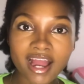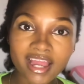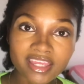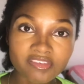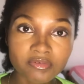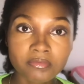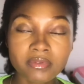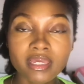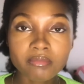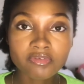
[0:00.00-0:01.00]
If you've been here
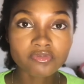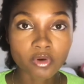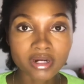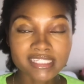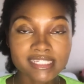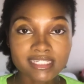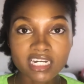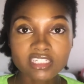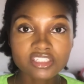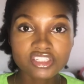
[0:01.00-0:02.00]
before, it is nice
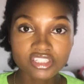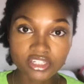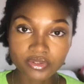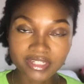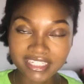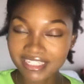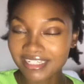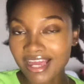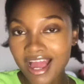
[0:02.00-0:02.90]
to see you again.